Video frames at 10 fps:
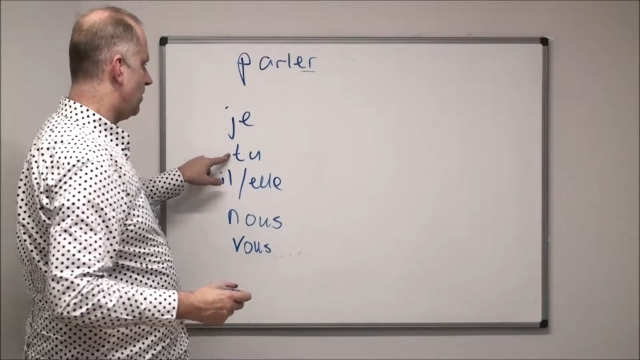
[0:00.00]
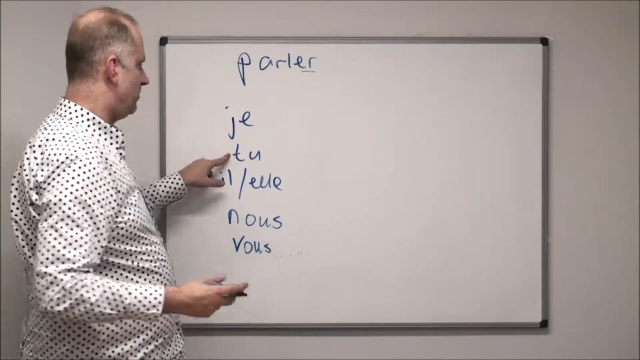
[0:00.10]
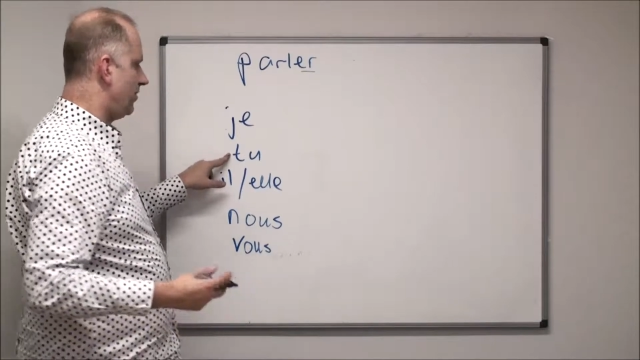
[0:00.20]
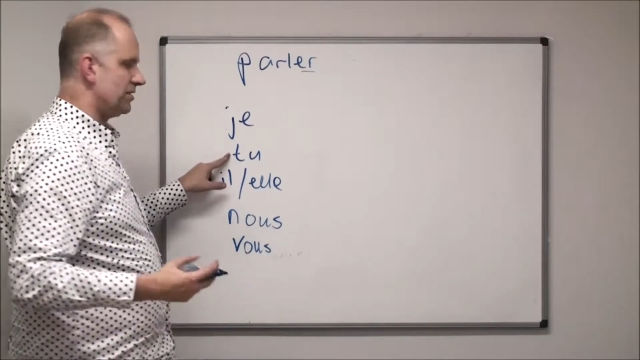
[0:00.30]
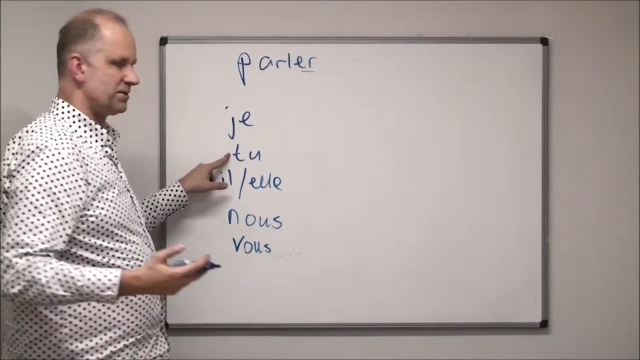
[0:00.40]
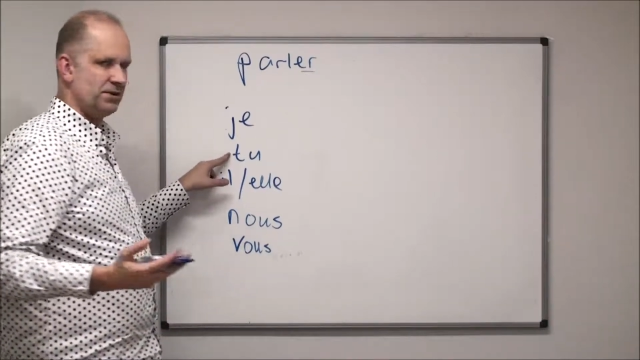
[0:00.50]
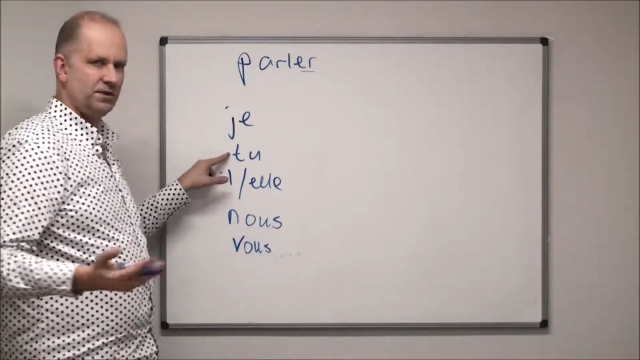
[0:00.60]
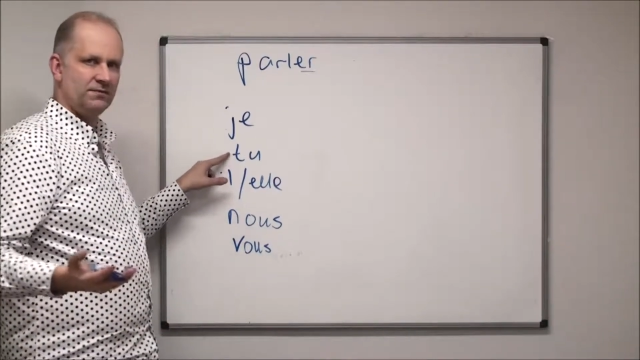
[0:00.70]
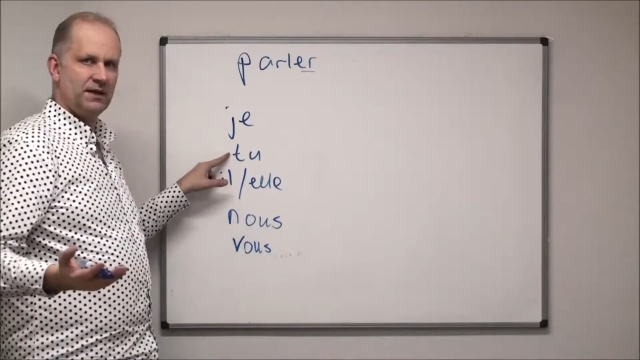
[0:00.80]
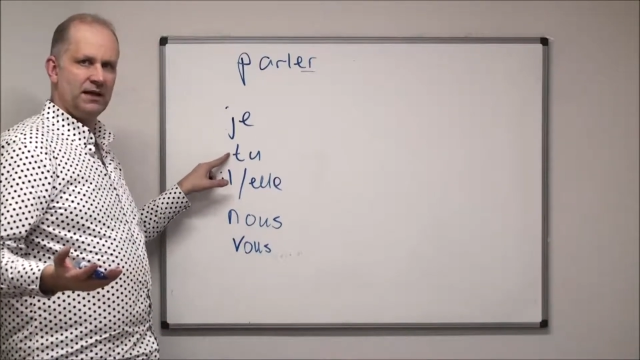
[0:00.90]
one
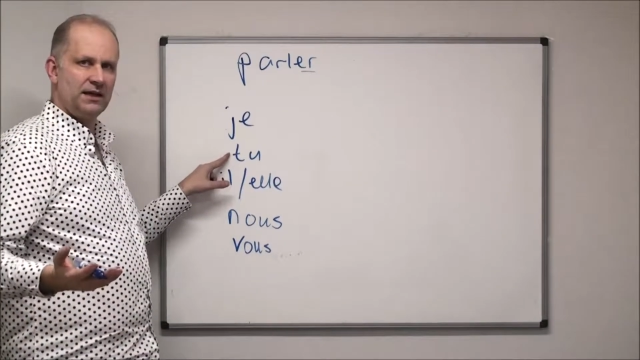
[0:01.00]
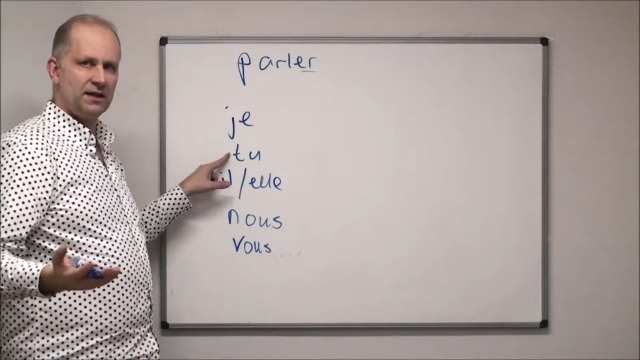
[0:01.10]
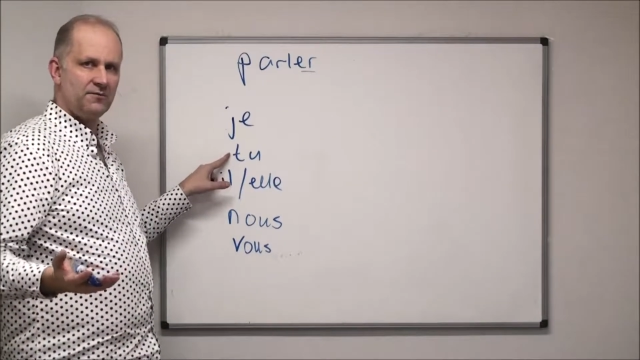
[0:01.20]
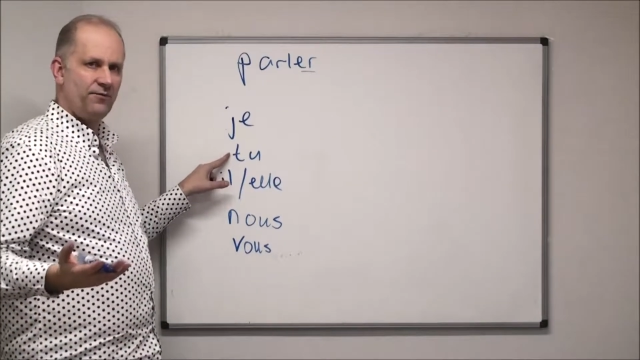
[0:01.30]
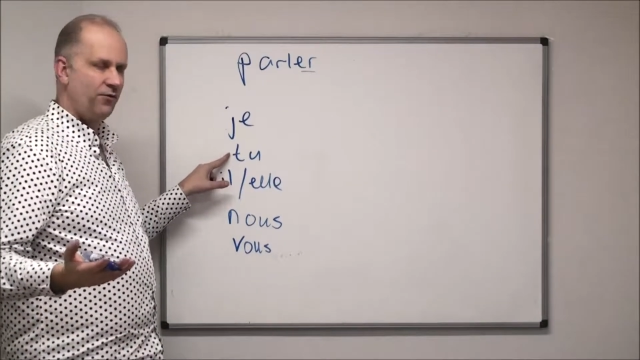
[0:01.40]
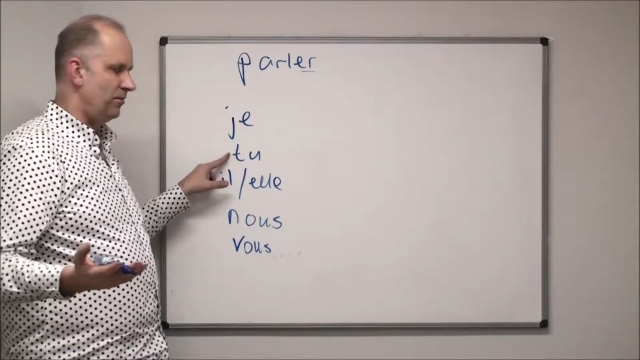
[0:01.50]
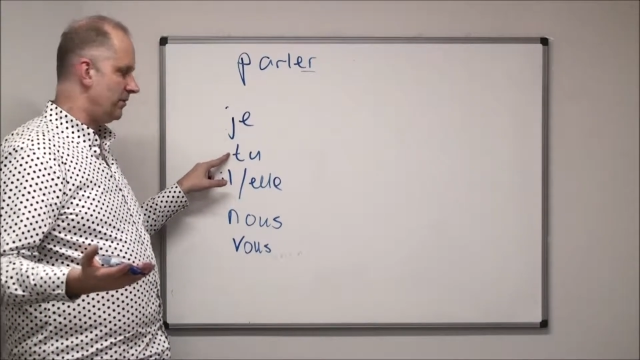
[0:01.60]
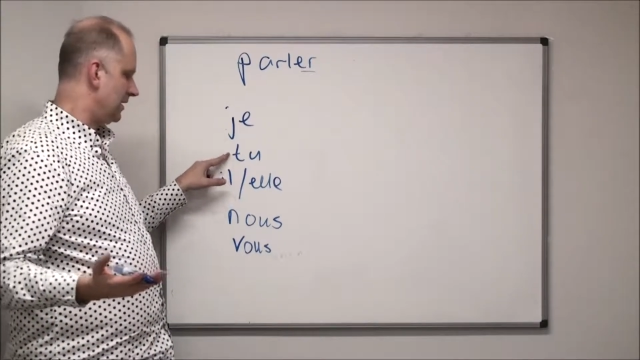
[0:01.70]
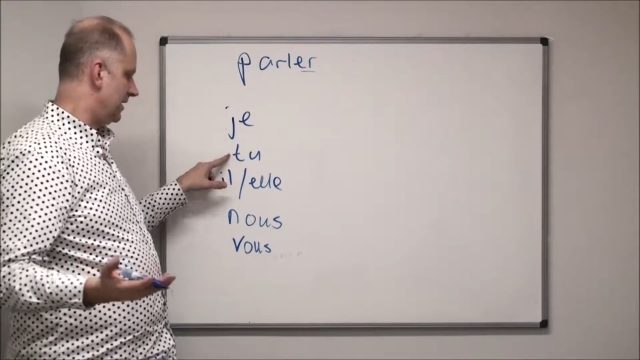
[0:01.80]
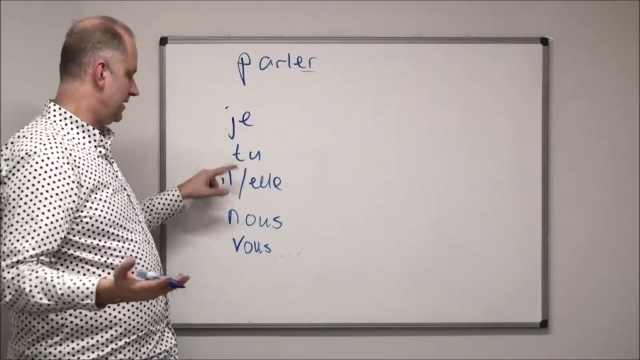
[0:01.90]
person
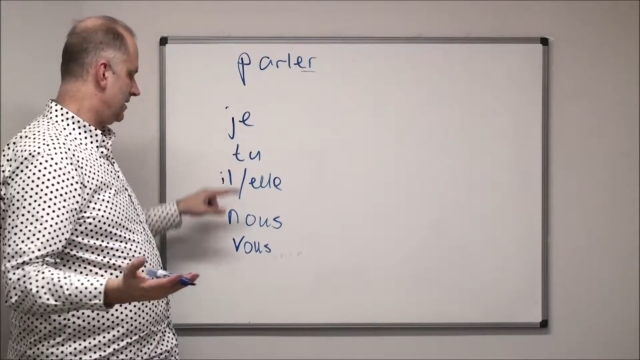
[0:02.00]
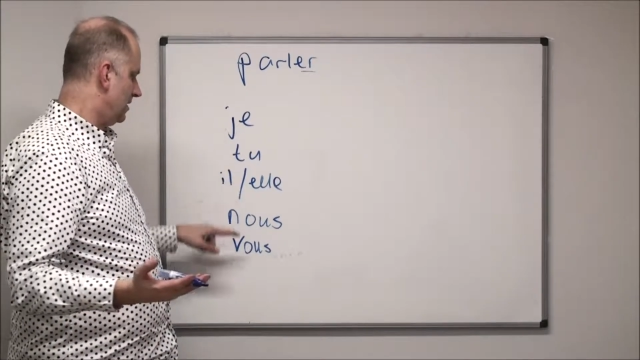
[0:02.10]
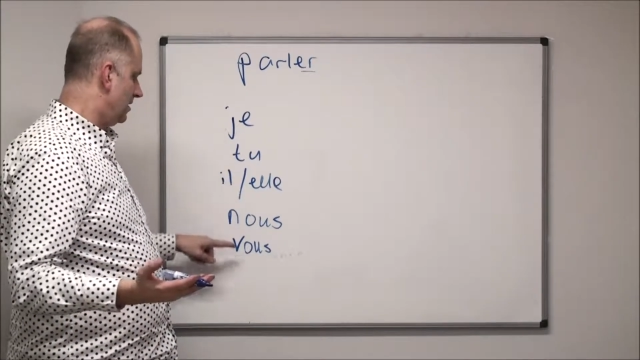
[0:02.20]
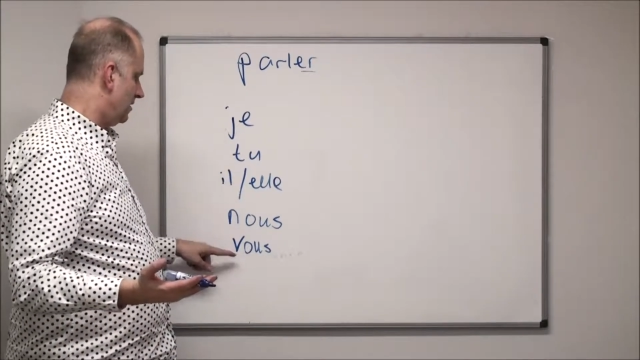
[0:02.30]
informally.